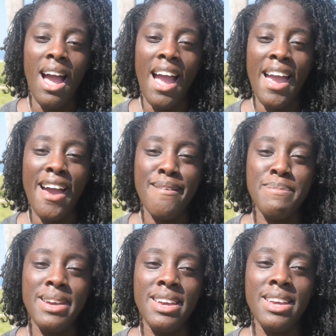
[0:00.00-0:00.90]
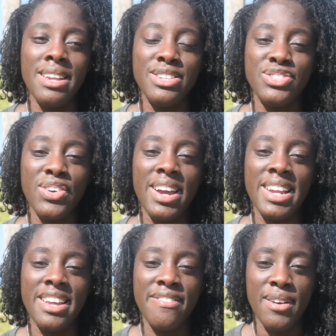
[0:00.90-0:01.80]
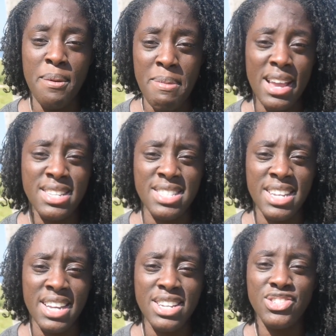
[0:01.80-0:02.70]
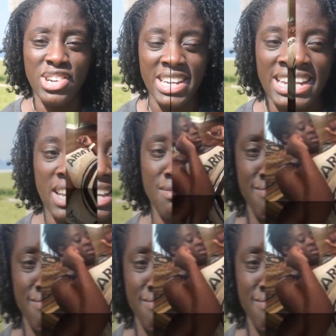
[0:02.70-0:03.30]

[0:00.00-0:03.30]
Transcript: I have been training for basic training.